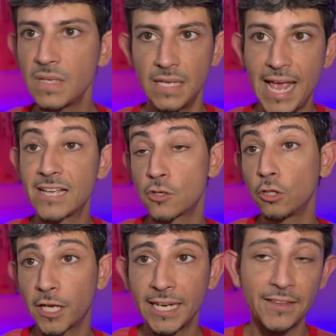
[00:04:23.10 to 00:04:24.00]
yeah, so
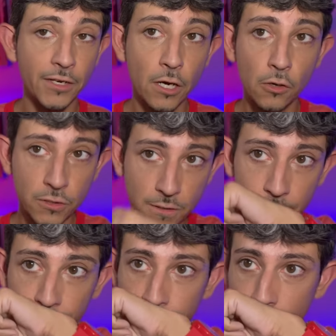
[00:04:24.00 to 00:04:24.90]
looking at the notes,
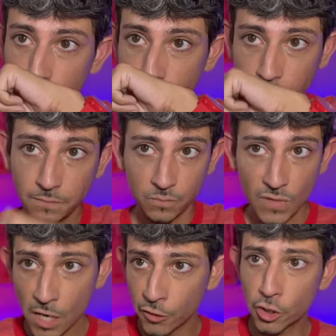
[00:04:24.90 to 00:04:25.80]

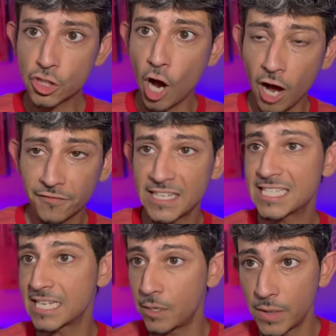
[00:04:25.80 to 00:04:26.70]
there's coffee,
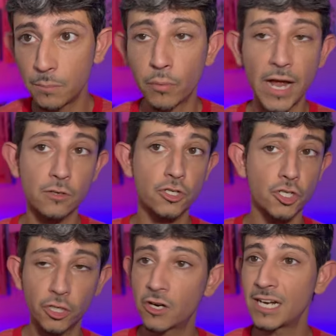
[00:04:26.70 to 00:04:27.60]
cinnamon, brown
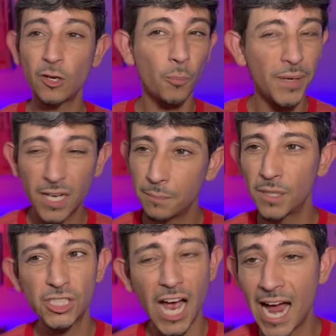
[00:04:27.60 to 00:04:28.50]
sugar. I don't pick up
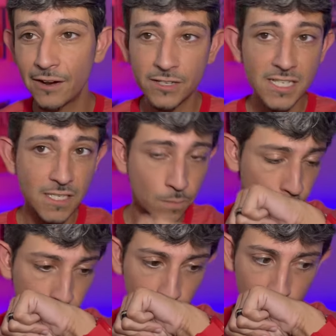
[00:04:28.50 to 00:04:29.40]
much iris.
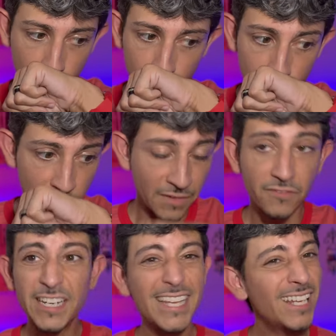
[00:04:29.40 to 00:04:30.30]

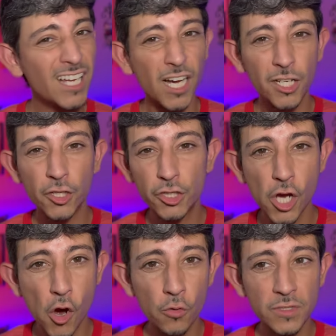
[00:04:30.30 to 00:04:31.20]
Vanillic
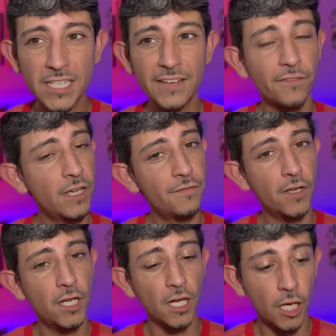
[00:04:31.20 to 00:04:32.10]
undertones, if, if
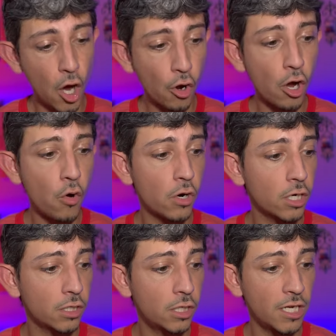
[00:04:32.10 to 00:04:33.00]
cocoa
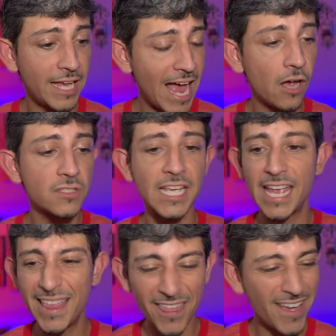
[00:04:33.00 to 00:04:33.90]
or cacao's
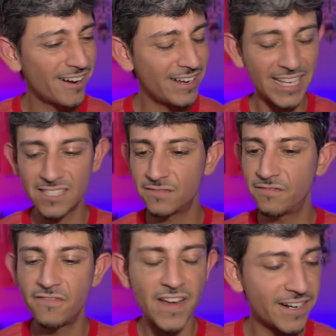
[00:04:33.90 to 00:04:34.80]
in there, it's
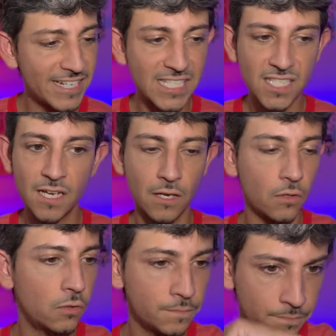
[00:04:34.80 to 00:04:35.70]
very
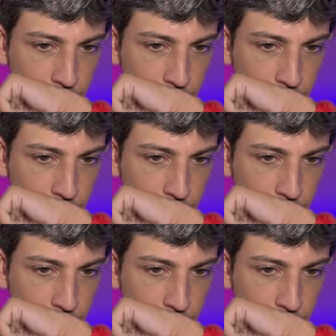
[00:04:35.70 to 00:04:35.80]
subtle.